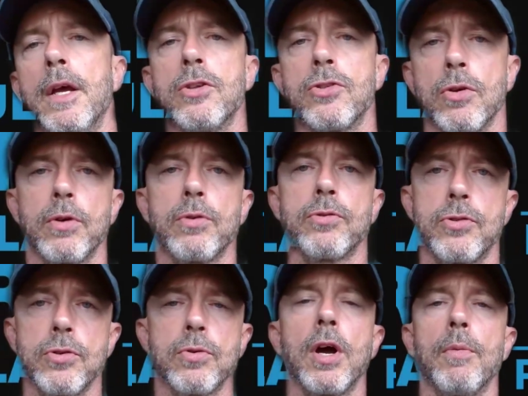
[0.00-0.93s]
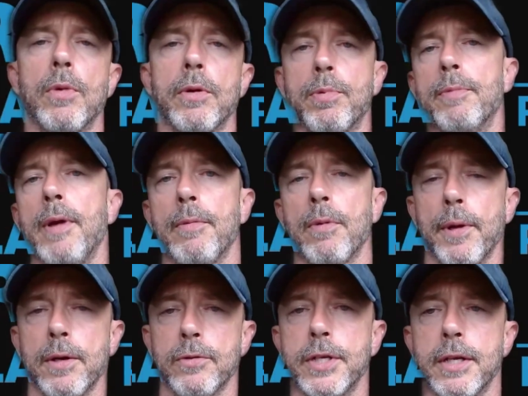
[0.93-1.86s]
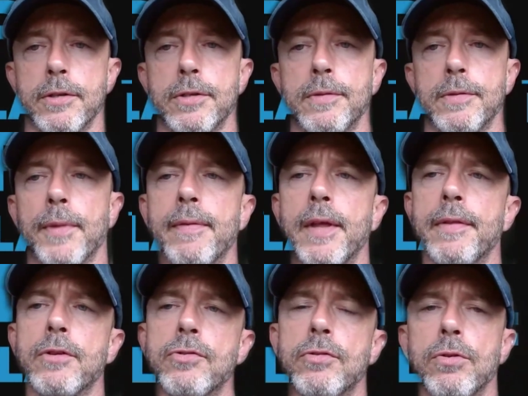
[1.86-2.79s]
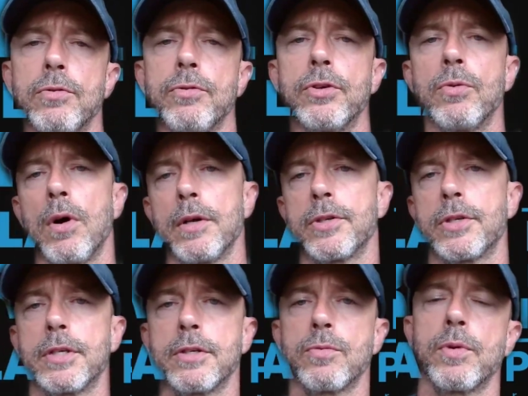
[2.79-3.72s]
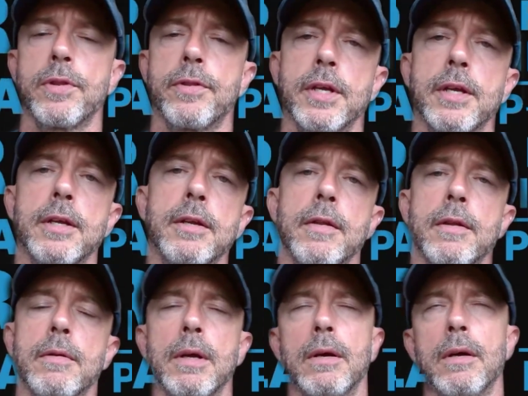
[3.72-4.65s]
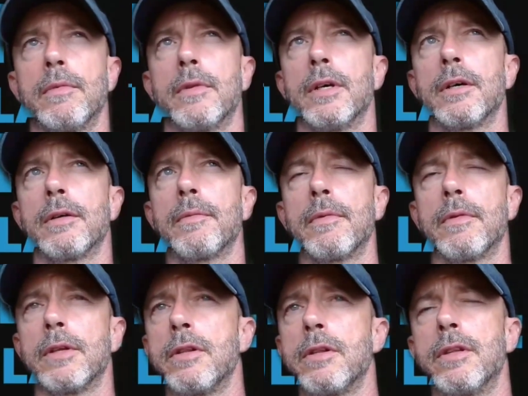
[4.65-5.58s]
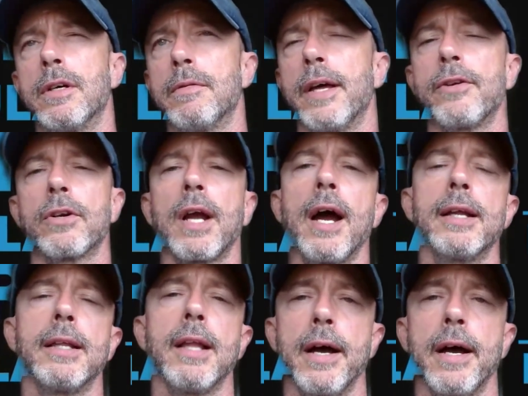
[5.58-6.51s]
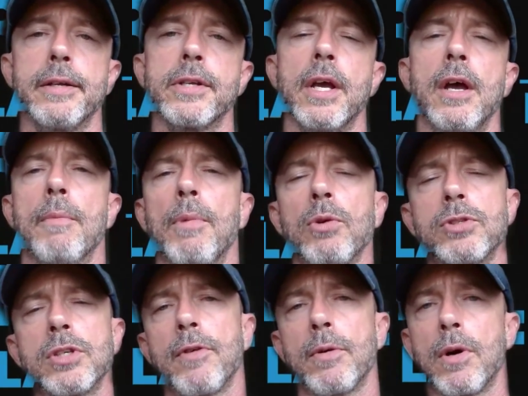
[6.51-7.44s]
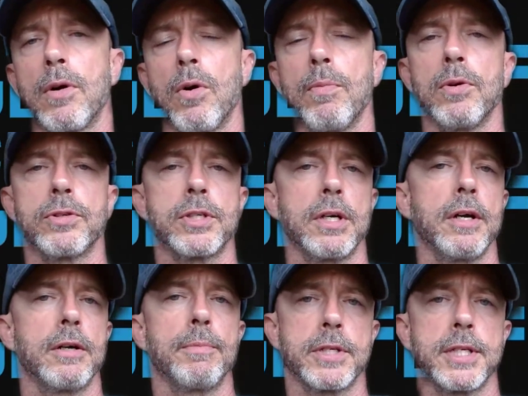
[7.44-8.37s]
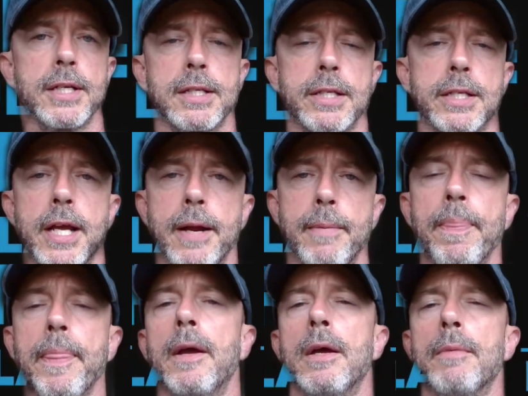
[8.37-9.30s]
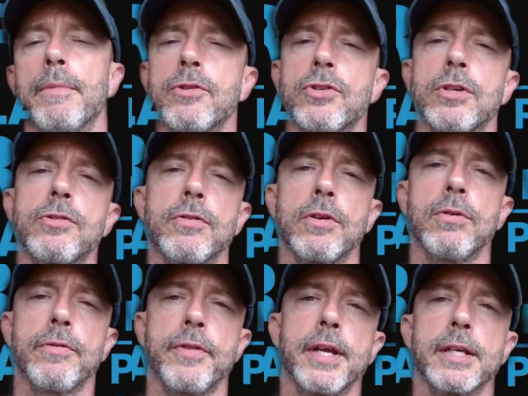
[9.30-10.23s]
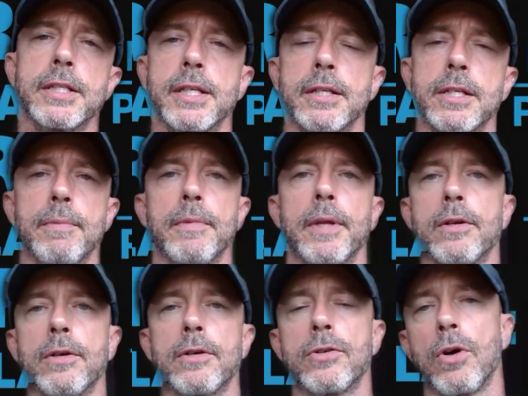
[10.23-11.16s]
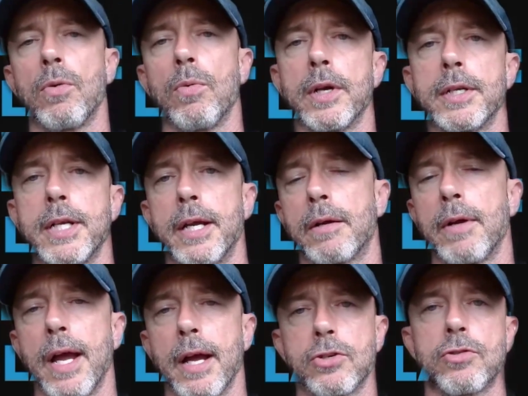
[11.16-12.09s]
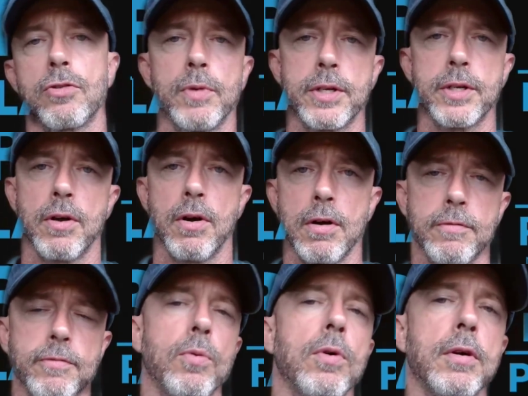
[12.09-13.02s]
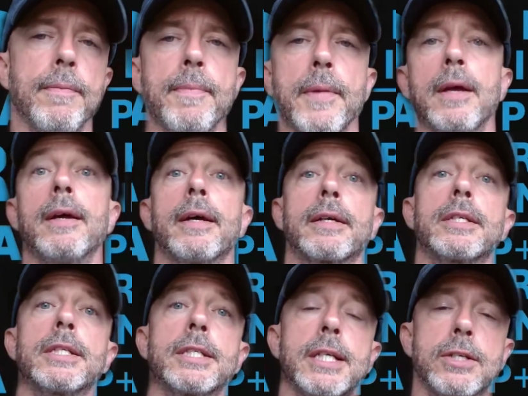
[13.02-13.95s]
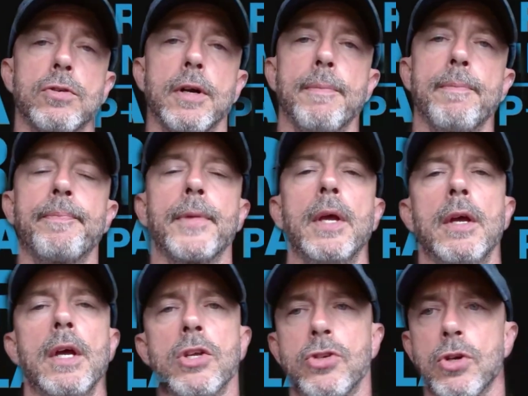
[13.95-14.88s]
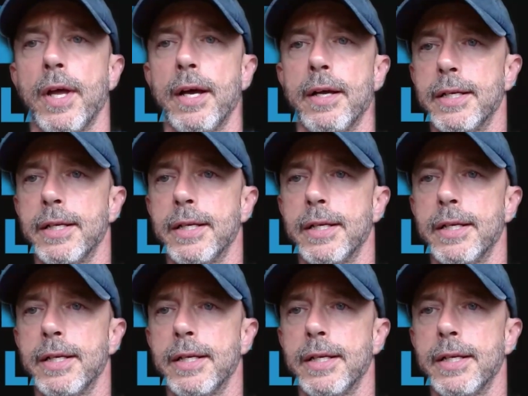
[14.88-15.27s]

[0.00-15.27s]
So those do come with prepayment penalties. And then there's little nuances within the lender guidelines. Most of them are almost 100% the same. There's just little things that some lenders don't want to take extra risk on for, etc. So that